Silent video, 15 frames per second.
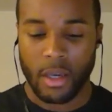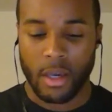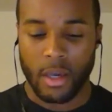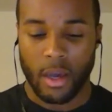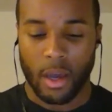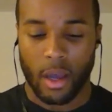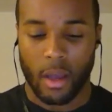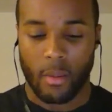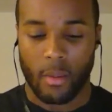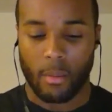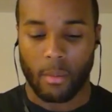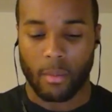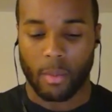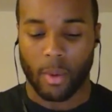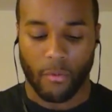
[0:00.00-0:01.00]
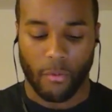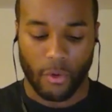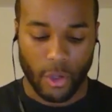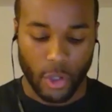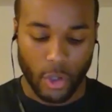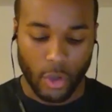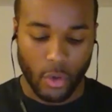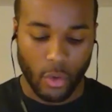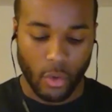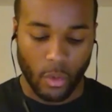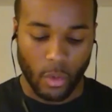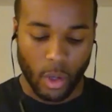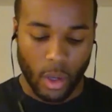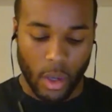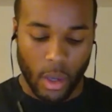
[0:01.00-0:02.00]
But for you,
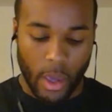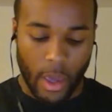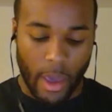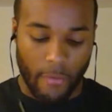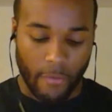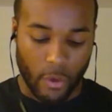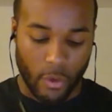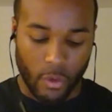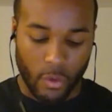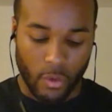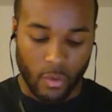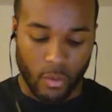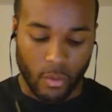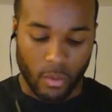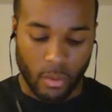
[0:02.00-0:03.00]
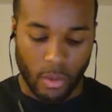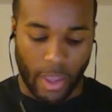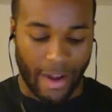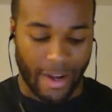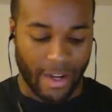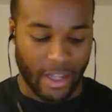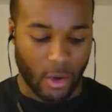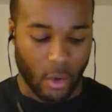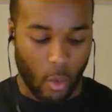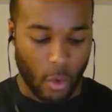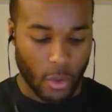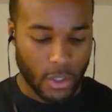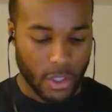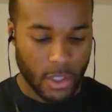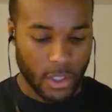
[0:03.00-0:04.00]
have you had any
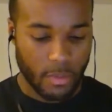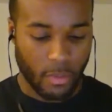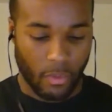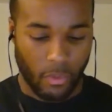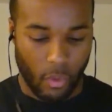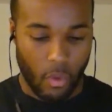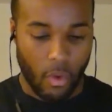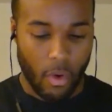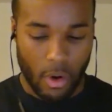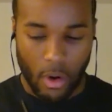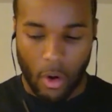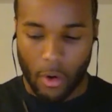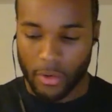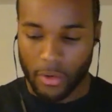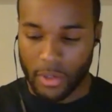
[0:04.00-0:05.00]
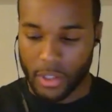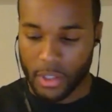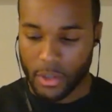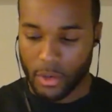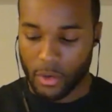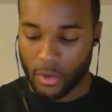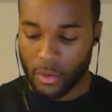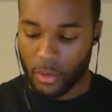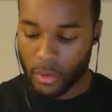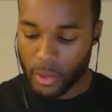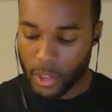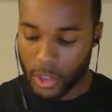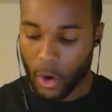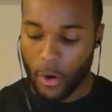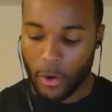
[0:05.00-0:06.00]
courses before, or you're going to
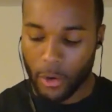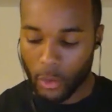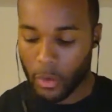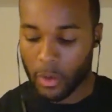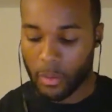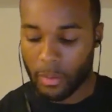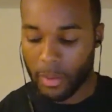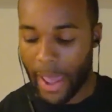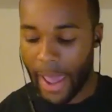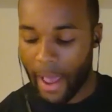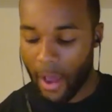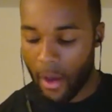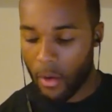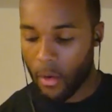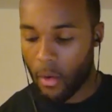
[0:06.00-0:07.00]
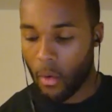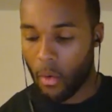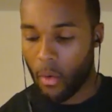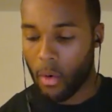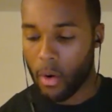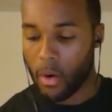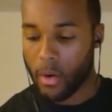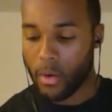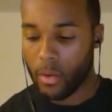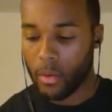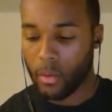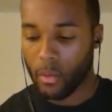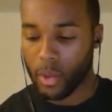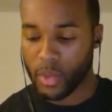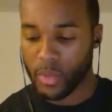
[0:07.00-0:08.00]
start doing them now, or
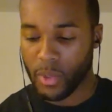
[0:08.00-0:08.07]
what's been